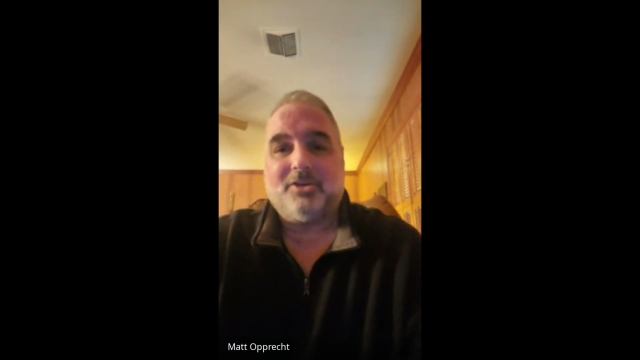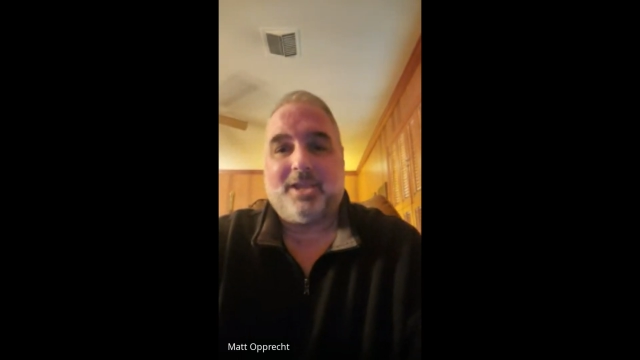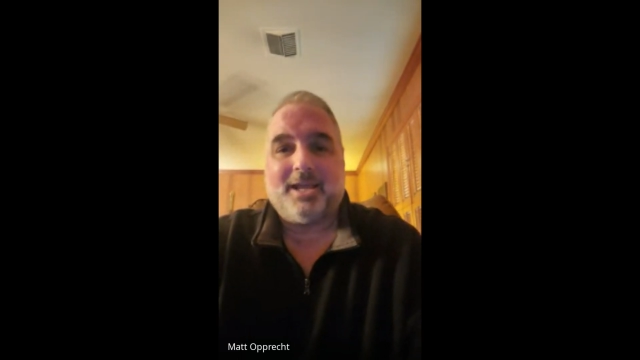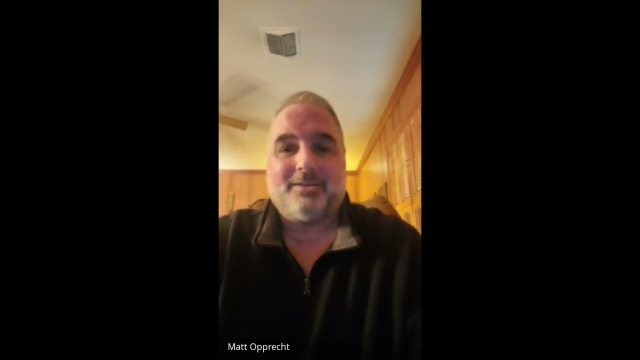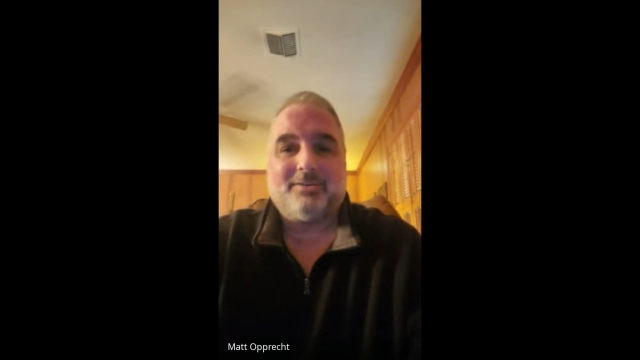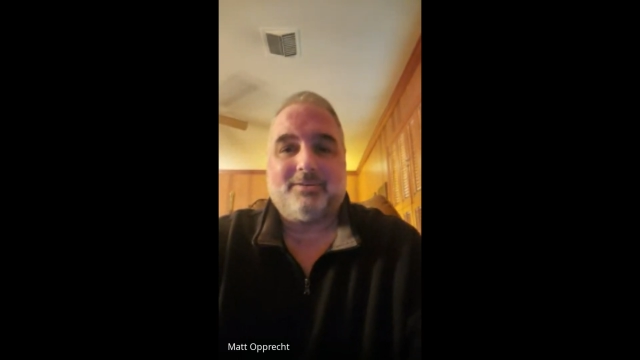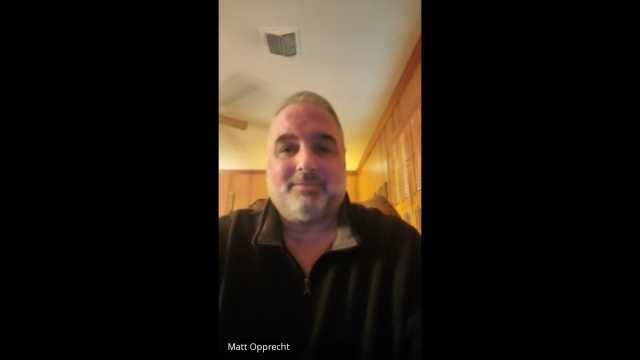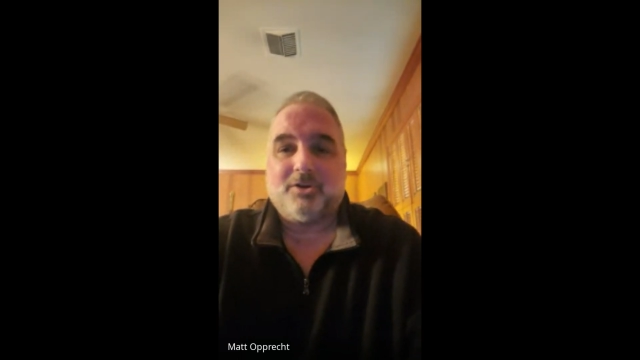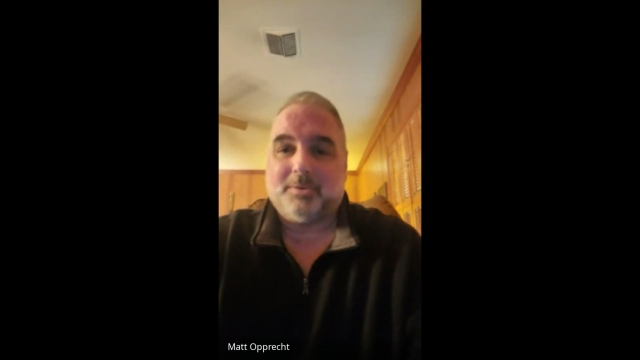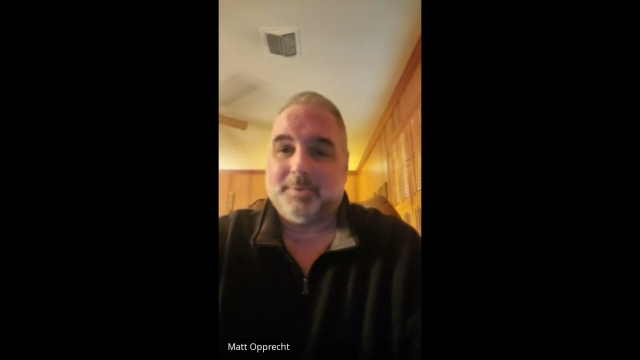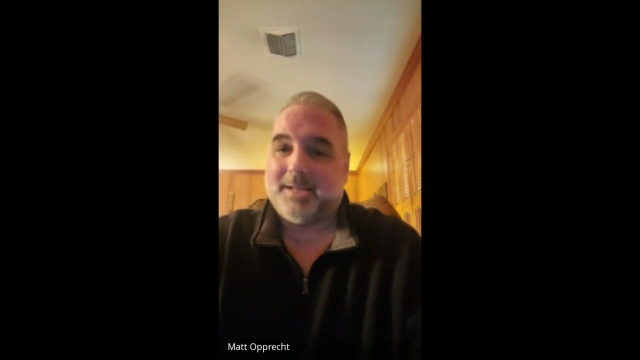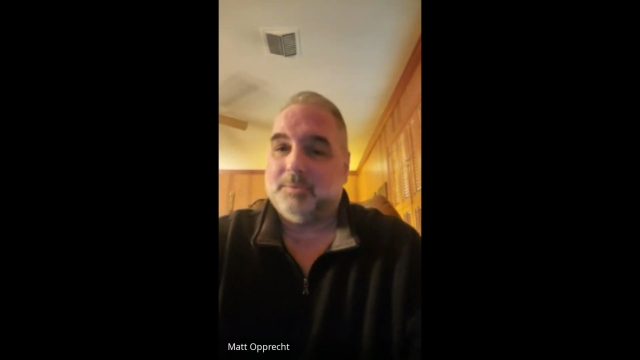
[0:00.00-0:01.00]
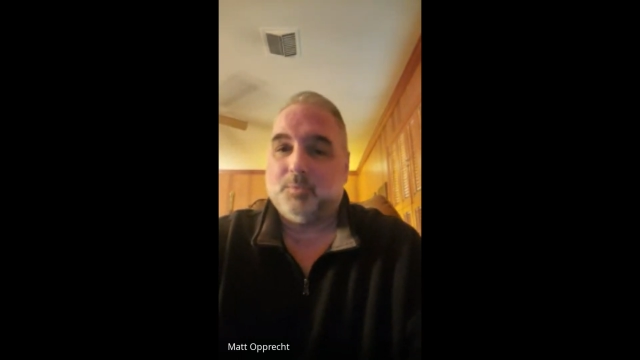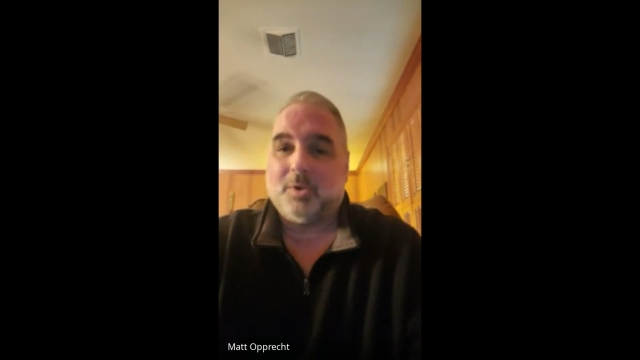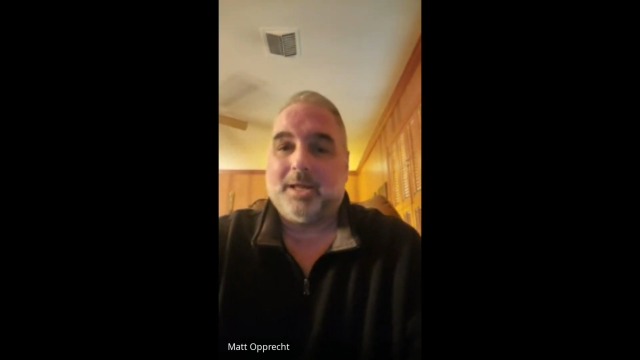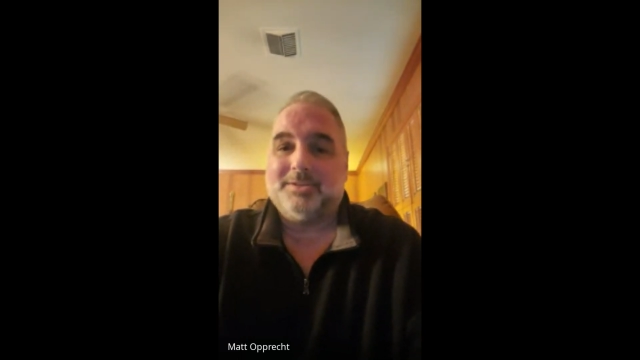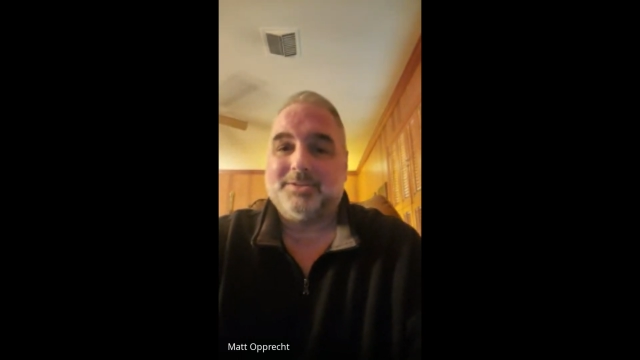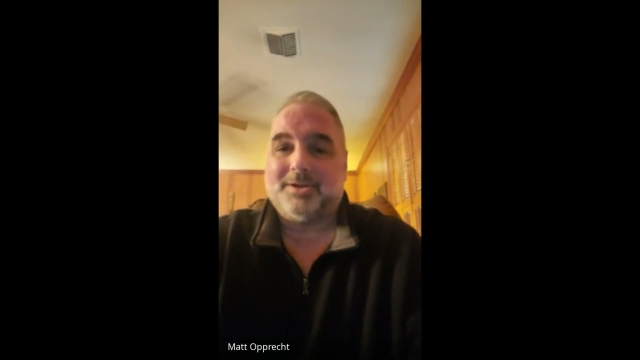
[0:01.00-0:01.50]
You can't terminate him
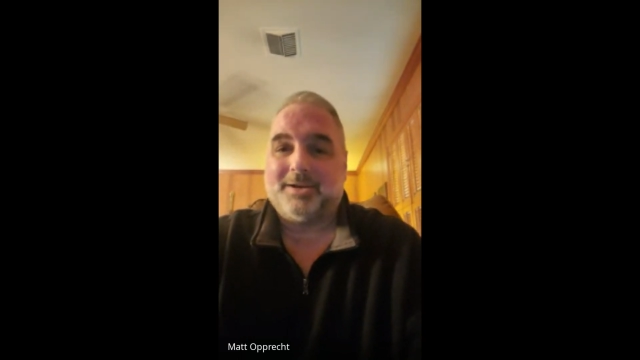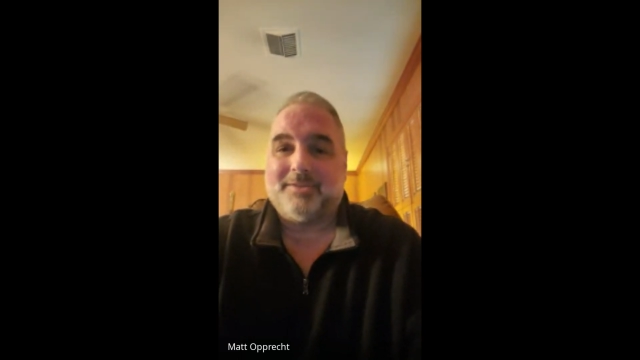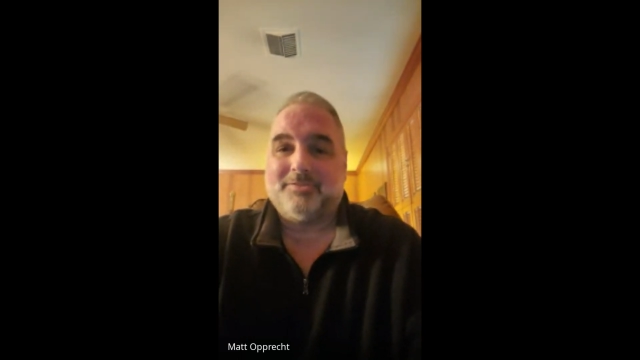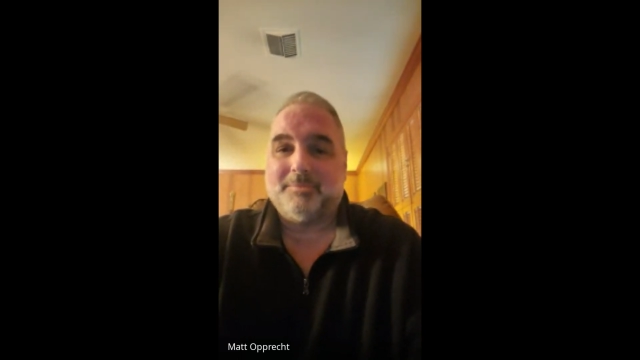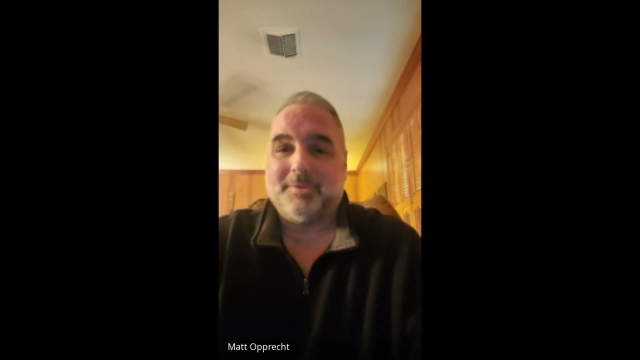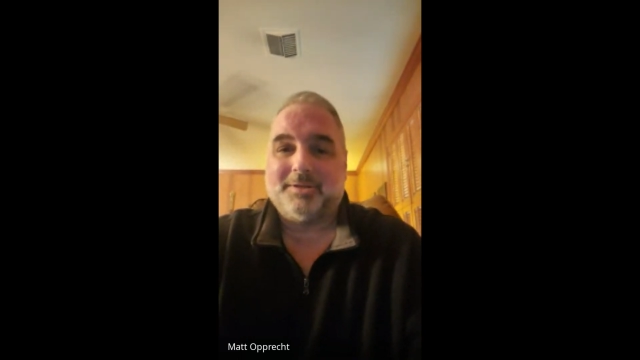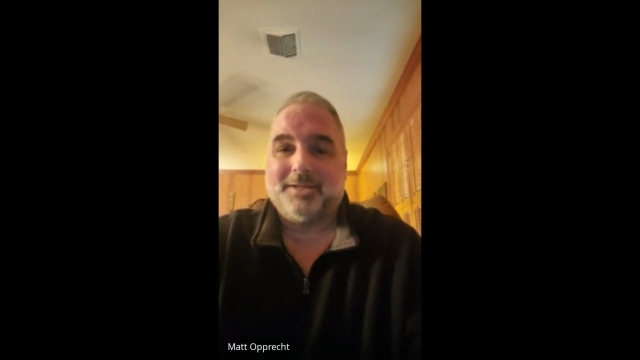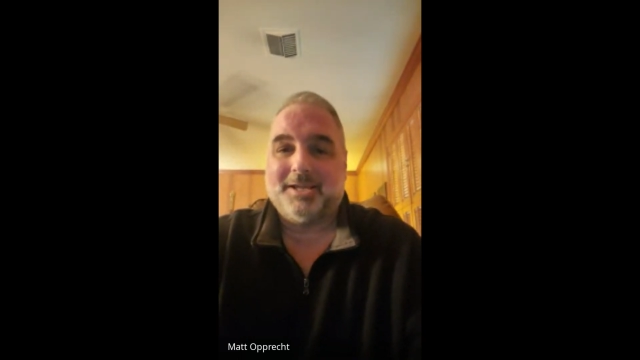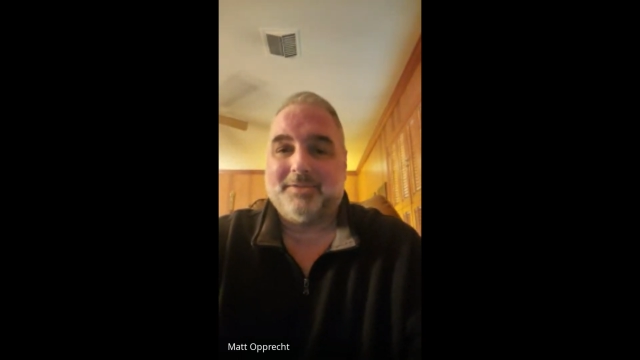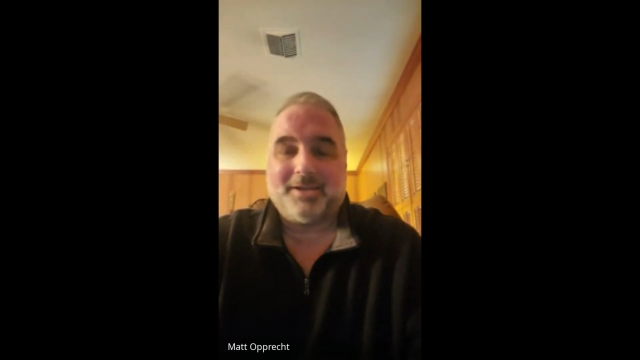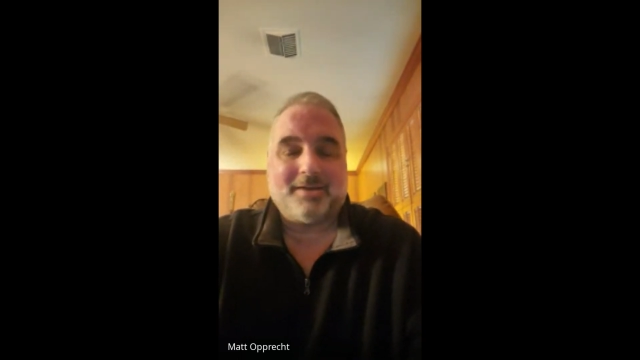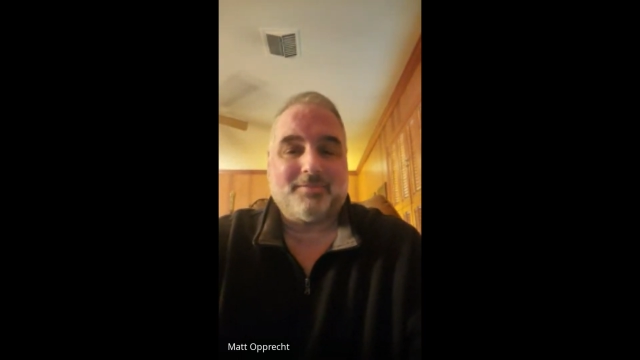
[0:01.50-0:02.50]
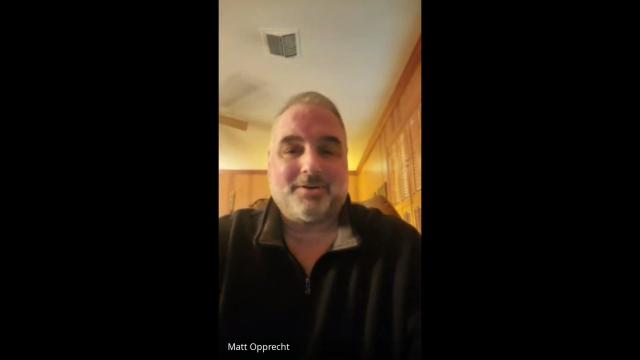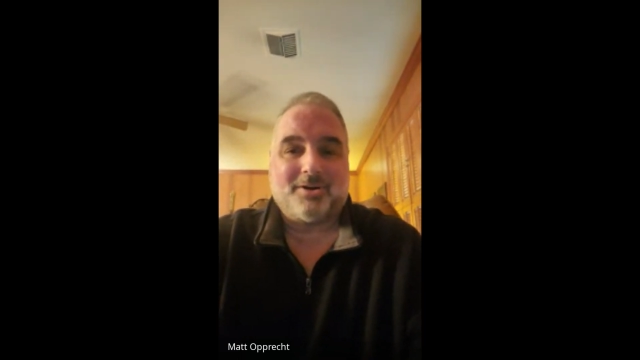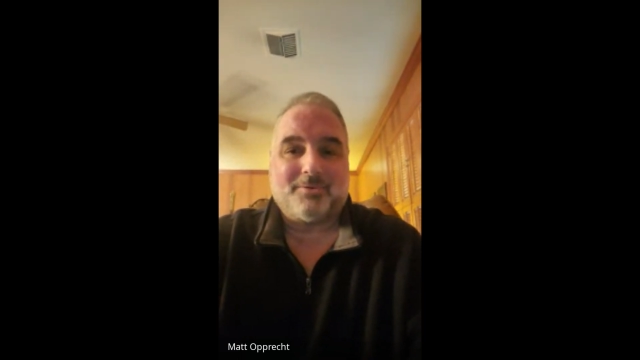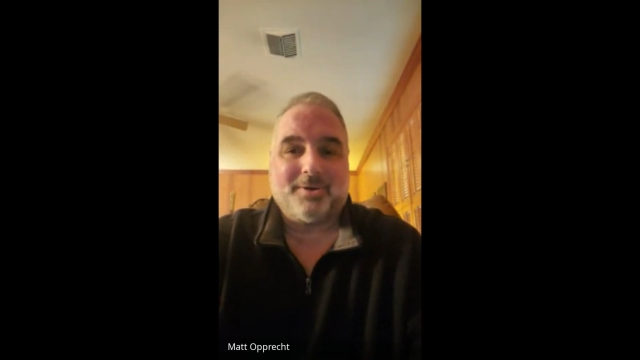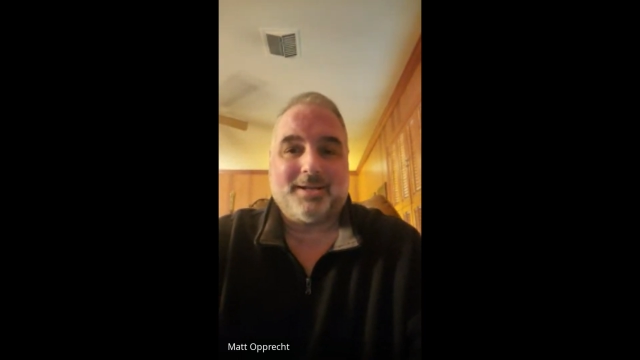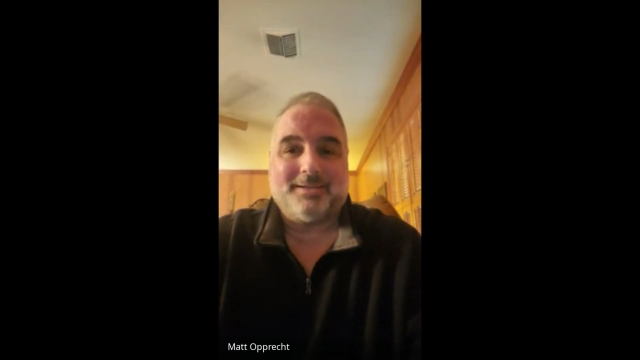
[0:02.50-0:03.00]
while he's on FMLA if you haven't
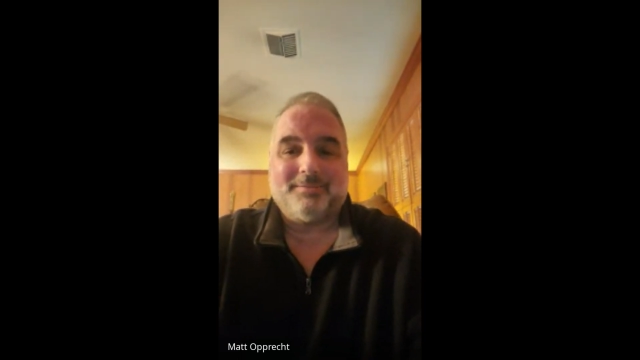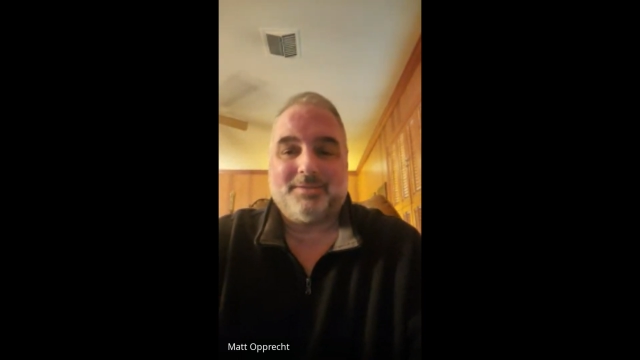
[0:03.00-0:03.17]
already,